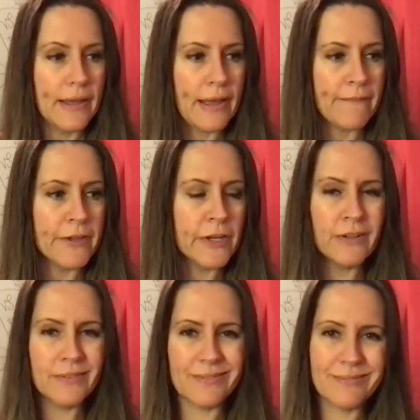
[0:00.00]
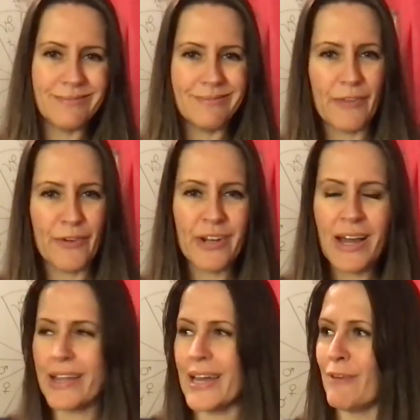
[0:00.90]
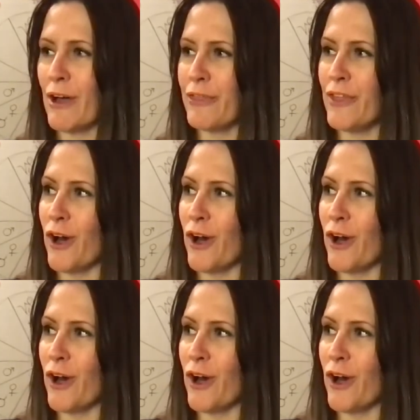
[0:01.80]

If you're not kind of